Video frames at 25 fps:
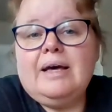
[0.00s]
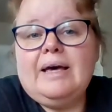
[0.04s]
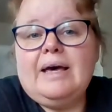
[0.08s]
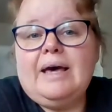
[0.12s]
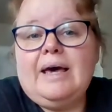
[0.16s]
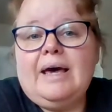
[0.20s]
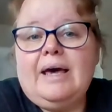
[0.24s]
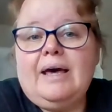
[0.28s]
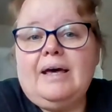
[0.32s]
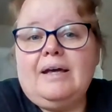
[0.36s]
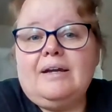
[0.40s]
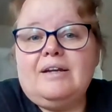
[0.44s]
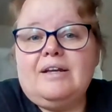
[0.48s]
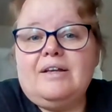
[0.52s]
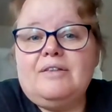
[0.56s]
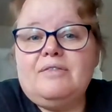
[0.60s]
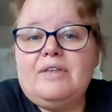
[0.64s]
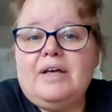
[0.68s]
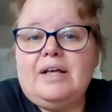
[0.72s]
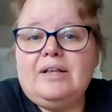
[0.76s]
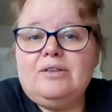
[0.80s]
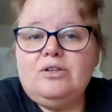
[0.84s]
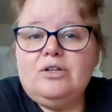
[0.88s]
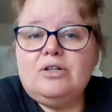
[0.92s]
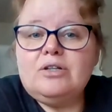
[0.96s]
and
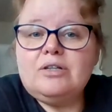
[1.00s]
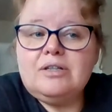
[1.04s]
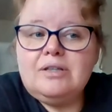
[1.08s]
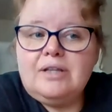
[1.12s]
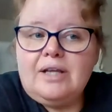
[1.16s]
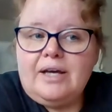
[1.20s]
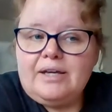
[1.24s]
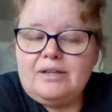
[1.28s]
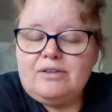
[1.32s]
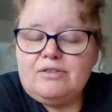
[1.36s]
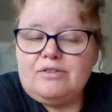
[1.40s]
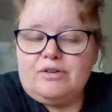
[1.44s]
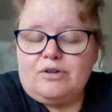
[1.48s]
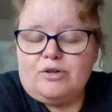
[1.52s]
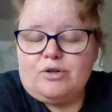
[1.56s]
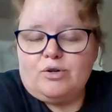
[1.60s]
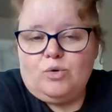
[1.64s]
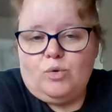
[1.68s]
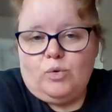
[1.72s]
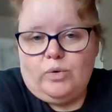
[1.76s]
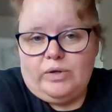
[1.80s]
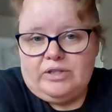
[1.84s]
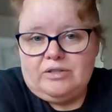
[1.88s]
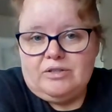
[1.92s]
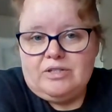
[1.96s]
they look like they're
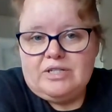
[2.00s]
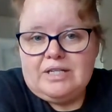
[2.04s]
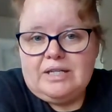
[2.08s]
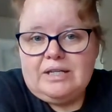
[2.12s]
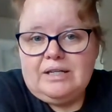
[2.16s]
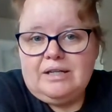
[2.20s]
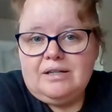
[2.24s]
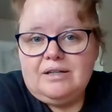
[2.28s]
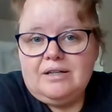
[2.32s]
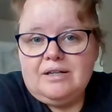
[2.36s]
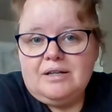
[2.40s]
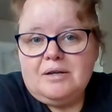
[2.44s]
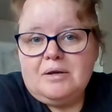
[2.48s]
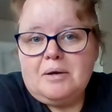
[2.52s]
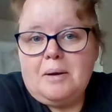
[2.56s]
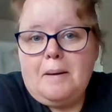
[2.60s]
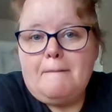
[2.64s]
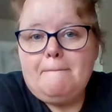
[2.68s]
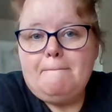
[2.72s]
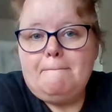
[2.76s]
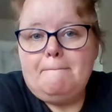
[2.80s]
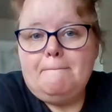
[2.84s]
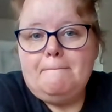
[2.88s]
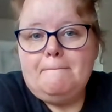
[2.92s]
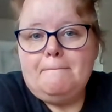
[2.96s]
quilted,
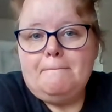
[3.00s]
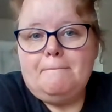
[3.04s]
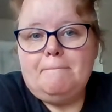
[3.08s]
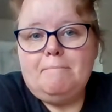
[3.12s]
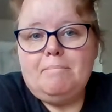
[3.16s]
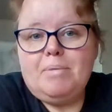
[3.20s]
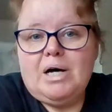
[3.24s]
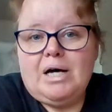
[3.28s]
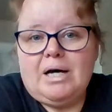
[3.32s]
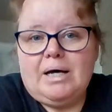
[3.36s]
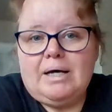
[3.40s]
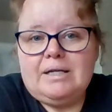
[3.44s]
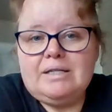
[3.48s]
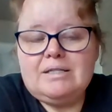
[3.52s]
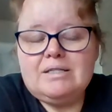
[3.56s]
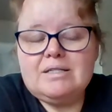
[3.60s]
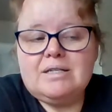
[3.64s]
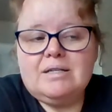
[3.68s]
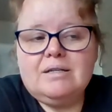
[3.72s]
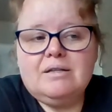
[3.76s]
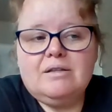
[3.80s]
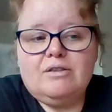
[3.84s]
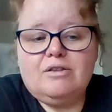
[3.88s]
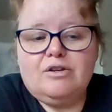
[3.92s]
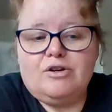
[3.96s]
but
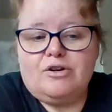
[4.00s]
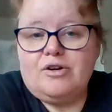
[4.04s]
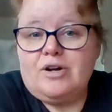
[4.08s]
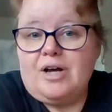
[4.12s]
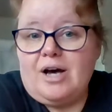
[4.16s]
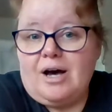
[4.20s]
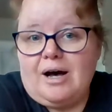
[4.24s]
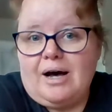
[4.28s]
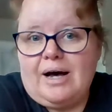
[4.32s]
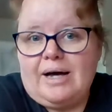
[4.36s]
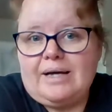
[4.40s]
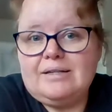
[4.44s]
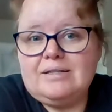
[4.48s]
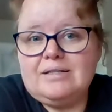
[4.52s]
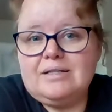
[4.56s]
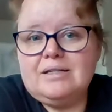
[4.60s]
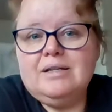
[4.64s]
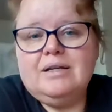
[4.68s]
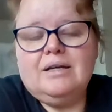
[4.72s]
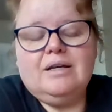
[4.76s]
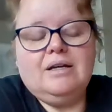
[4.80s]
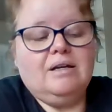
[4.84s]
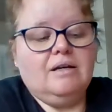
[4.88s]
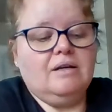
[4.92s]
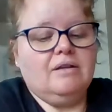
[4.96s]
they're not.
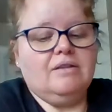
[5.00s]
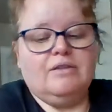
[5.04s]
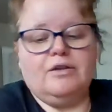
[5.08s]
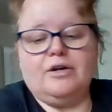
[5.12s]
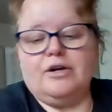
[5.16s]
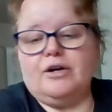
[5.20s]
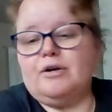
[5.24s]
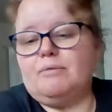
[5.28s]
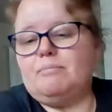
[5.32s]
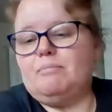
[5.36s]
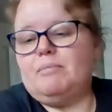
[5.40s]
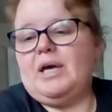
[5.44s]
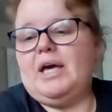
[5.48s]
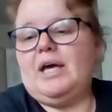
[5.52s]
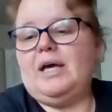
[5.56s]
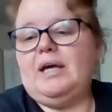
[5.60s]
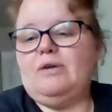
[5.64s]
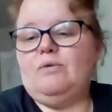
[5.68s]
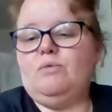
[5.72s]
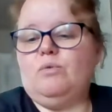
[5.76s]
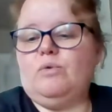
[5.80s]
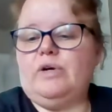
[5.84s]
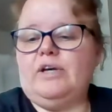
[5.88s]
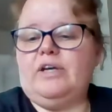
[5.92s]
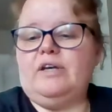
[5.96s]
They're made
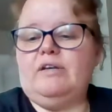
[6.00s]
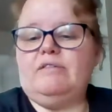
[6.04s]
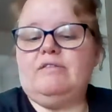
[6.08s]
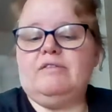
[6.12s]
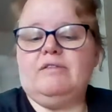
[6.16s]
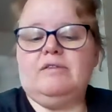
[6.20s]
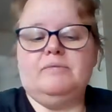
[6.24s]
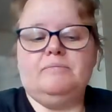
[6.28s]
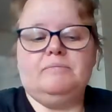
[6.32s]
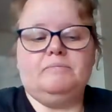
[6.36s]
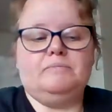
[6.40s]
with